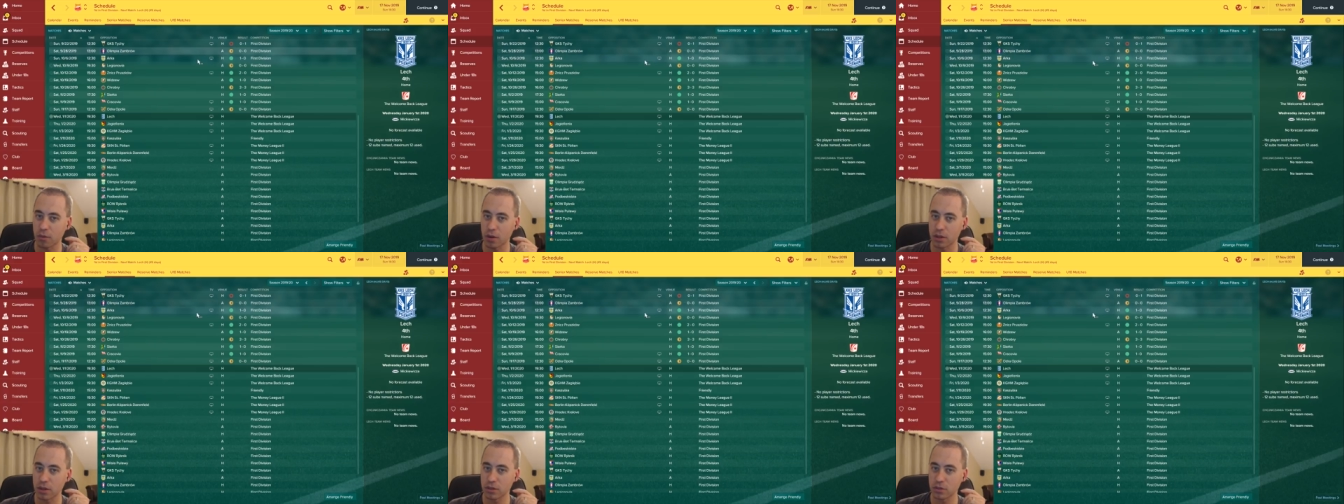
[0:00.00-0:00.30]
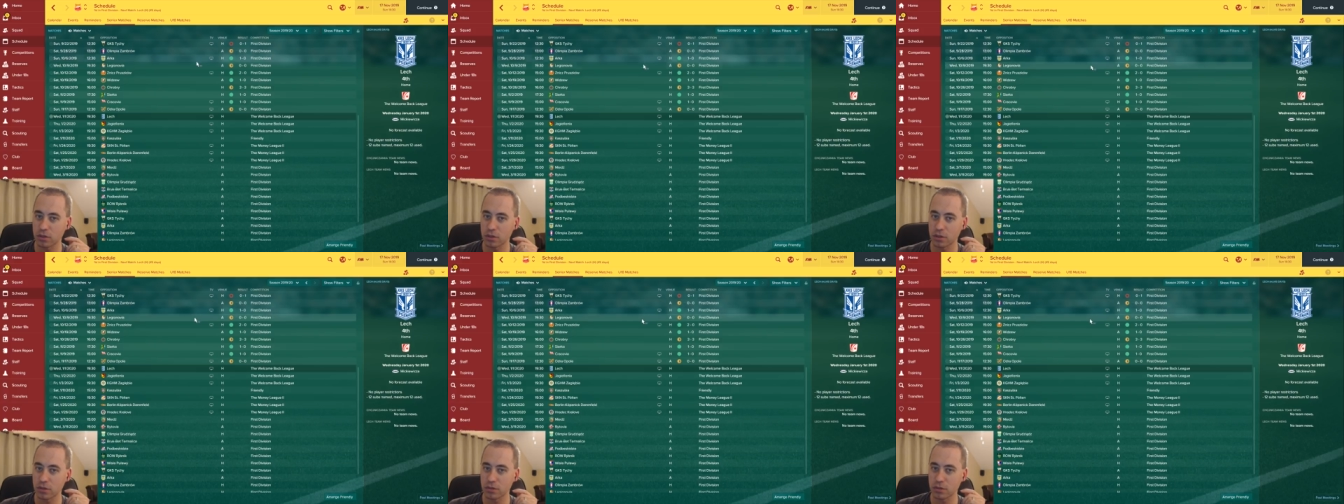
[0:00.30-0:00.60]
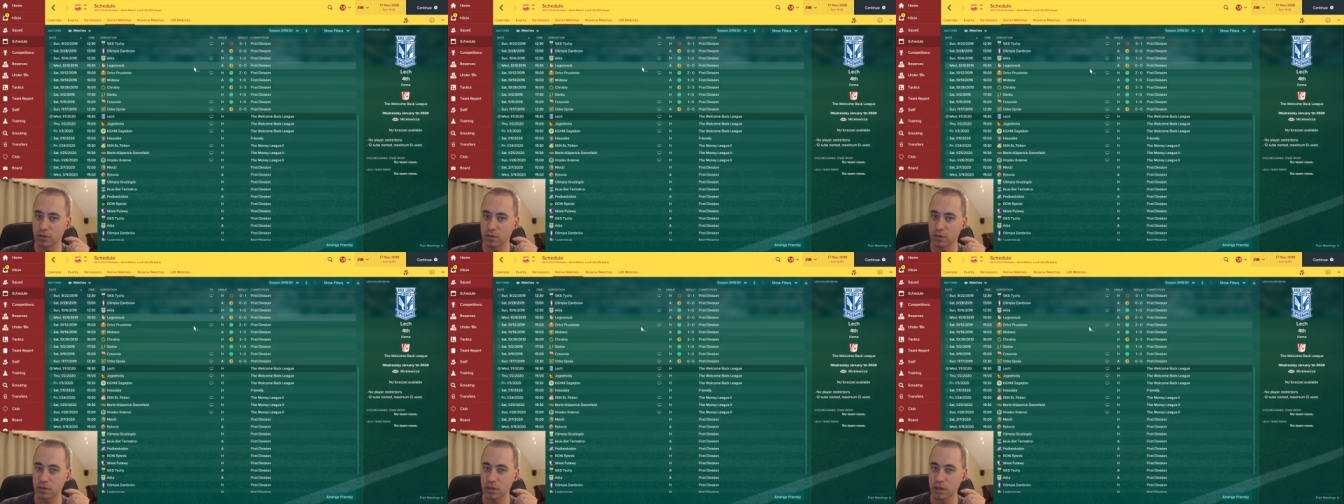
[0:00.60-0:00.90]
One,
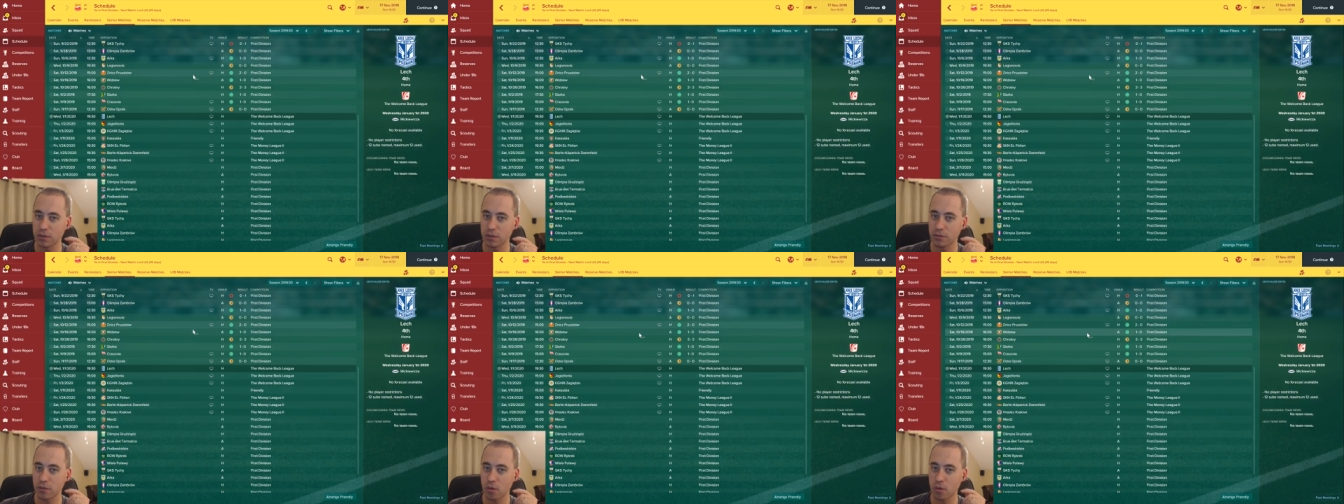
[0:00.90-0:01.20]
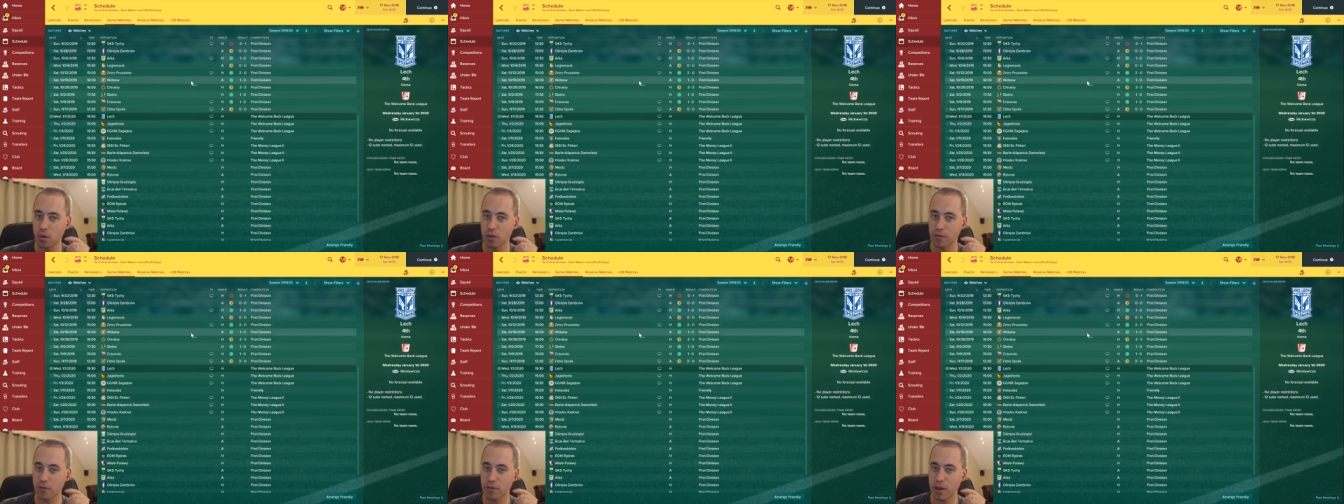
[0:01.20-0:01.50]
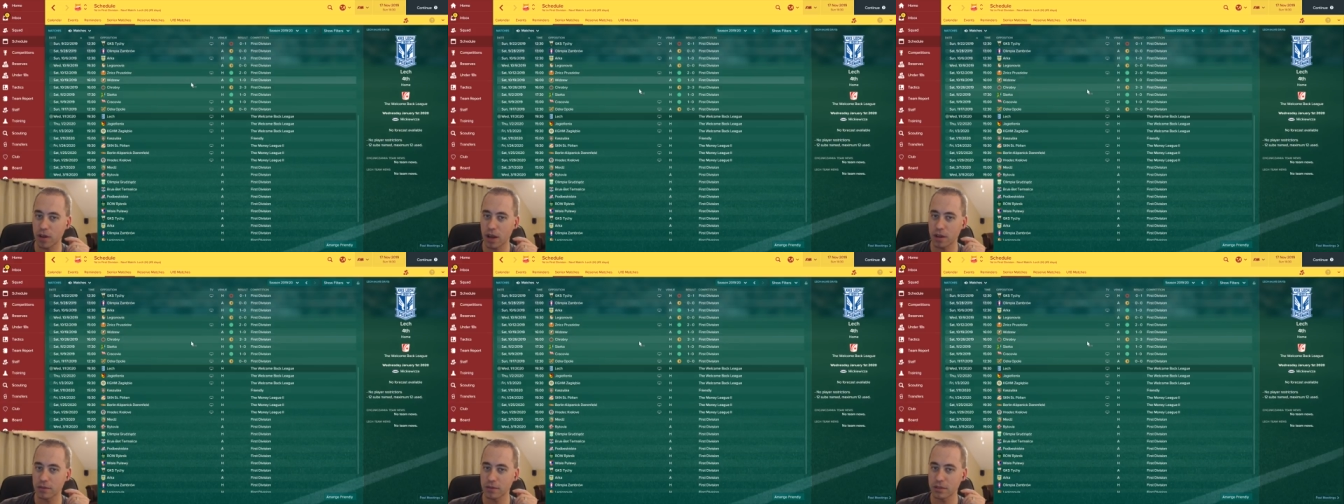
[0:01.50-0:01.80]
two, three, four,
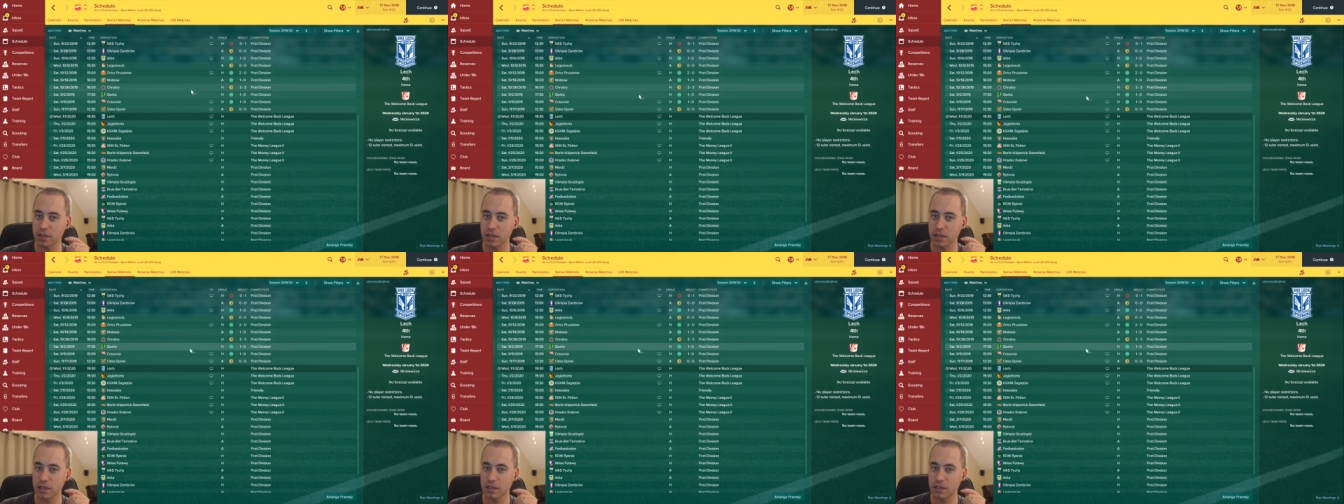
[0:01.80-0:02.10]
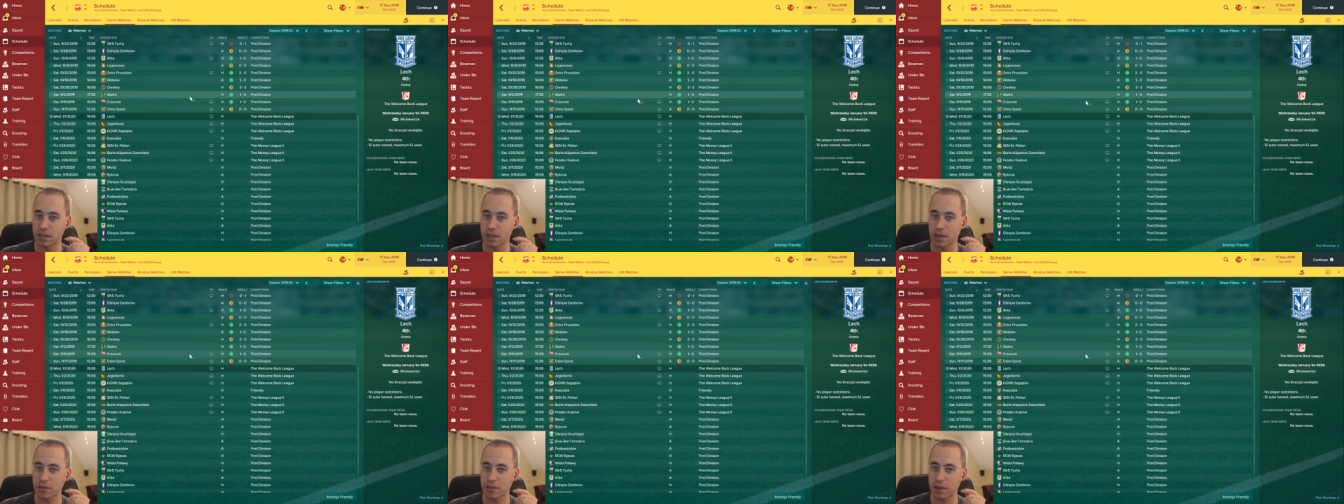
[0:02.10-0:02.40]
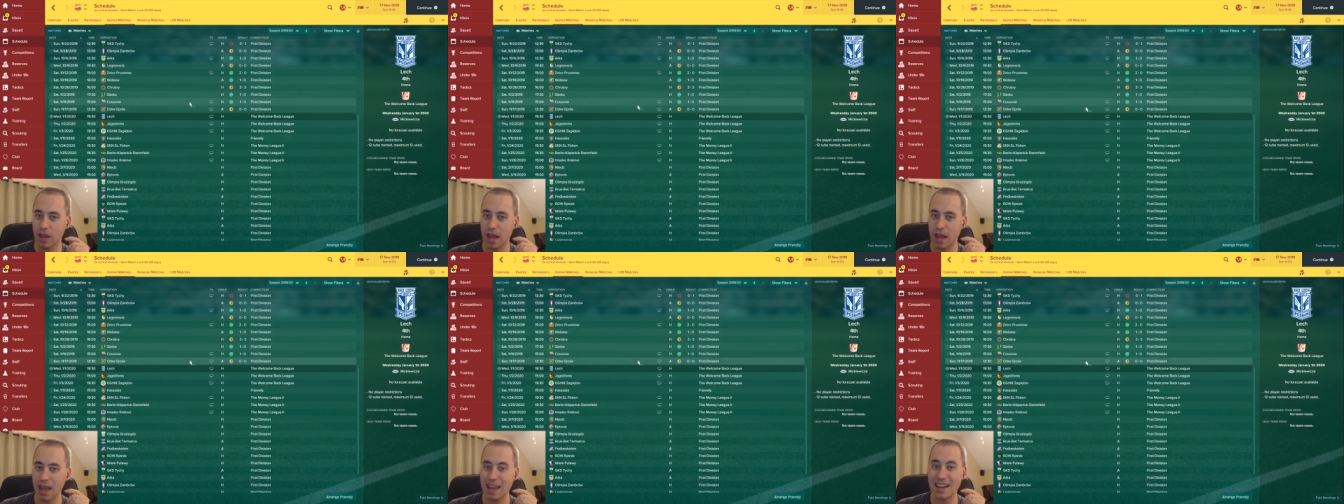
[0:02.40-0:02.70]
five, six,
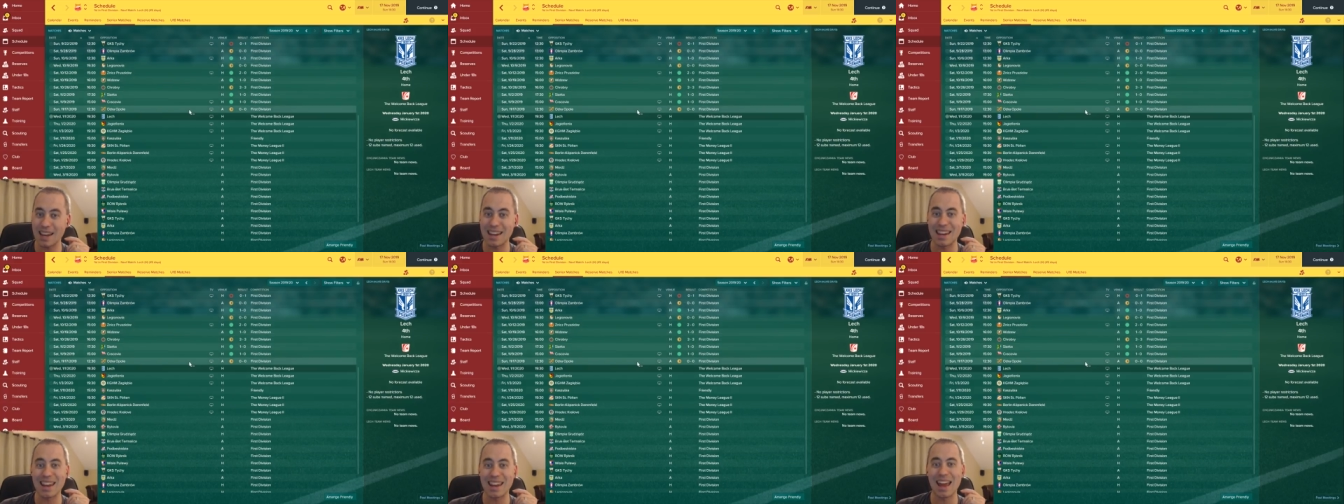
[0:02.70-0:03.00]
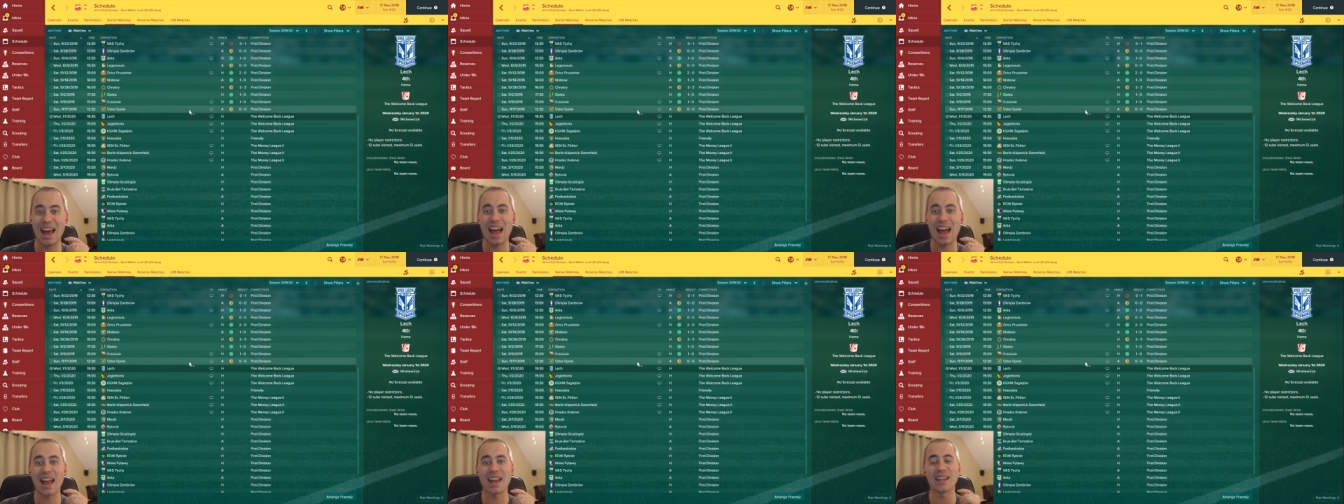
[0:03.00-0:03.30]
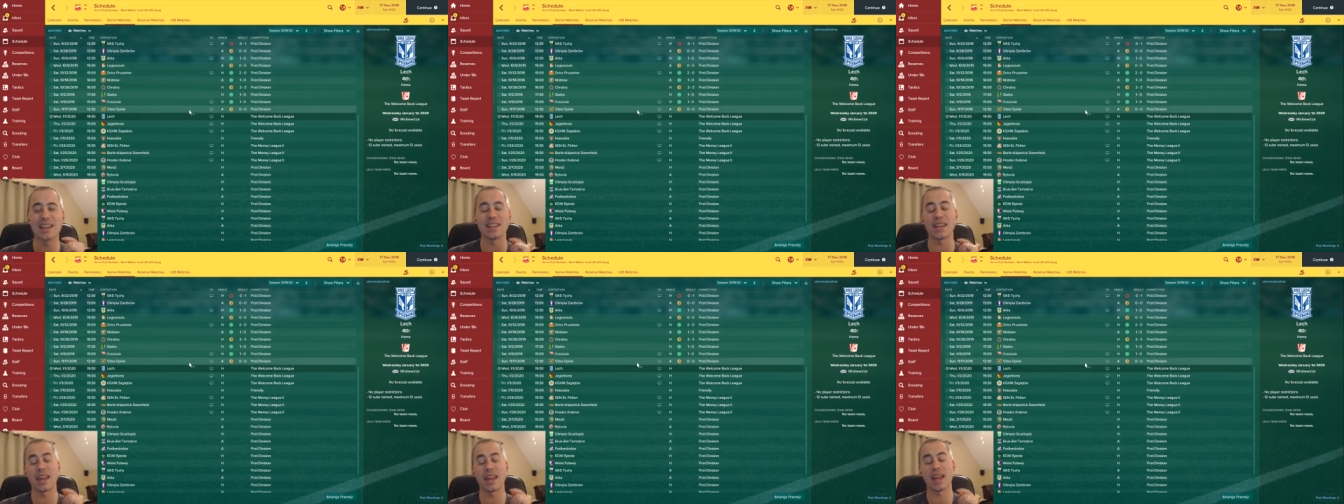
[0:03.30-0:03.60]
seven, eight,
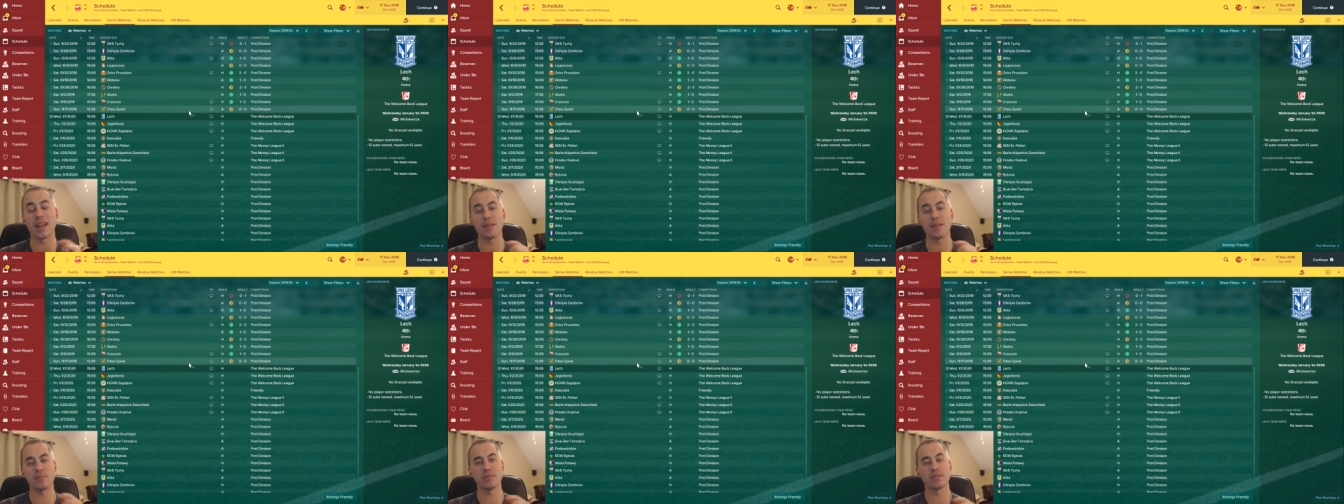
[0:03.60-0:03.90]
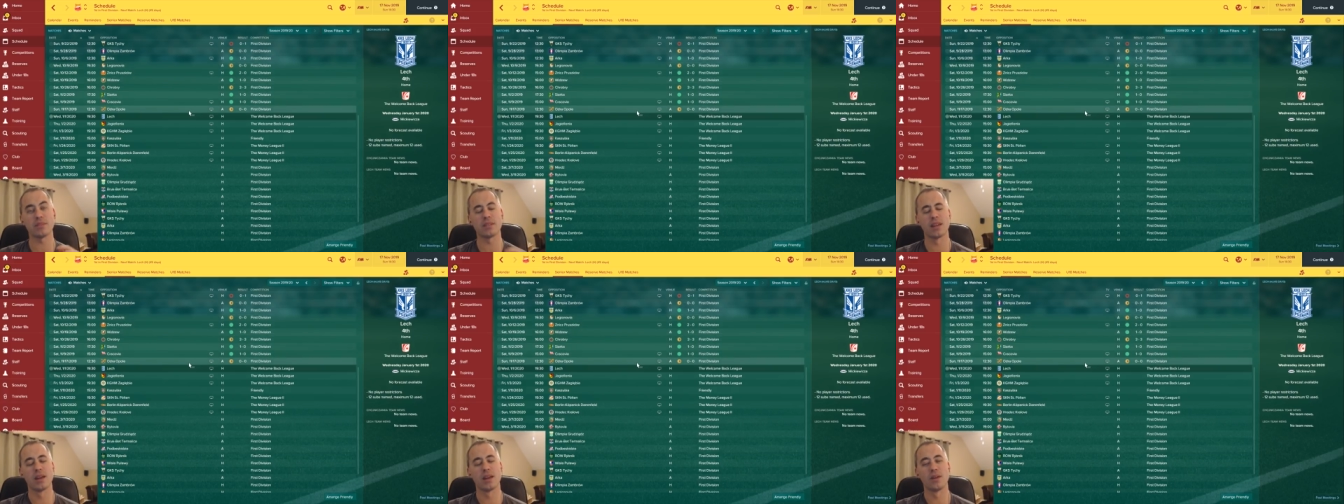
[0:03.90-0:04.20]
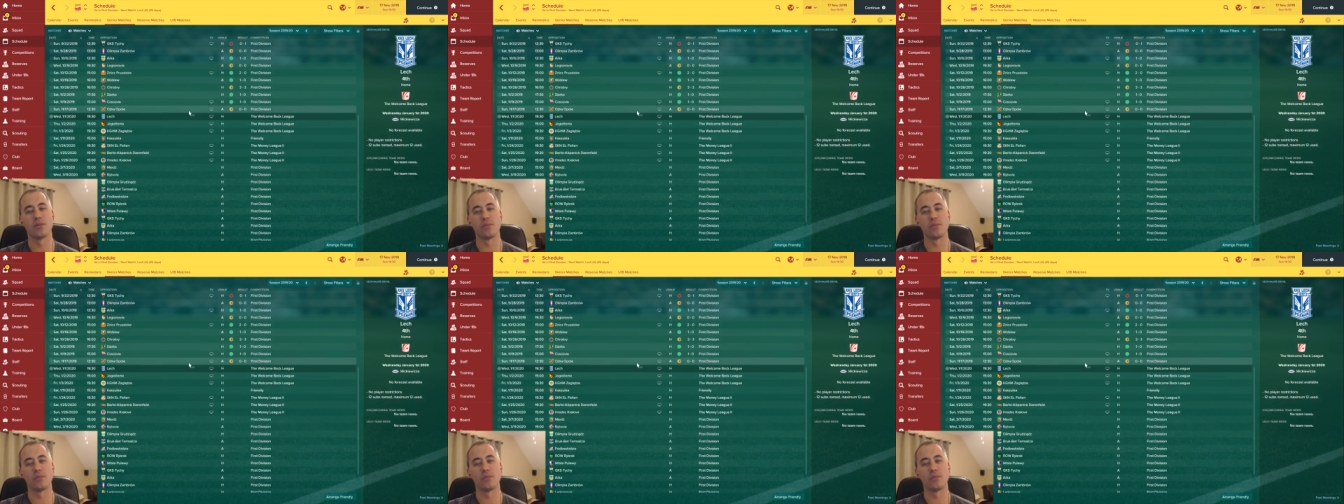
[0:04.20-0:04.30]
nine games.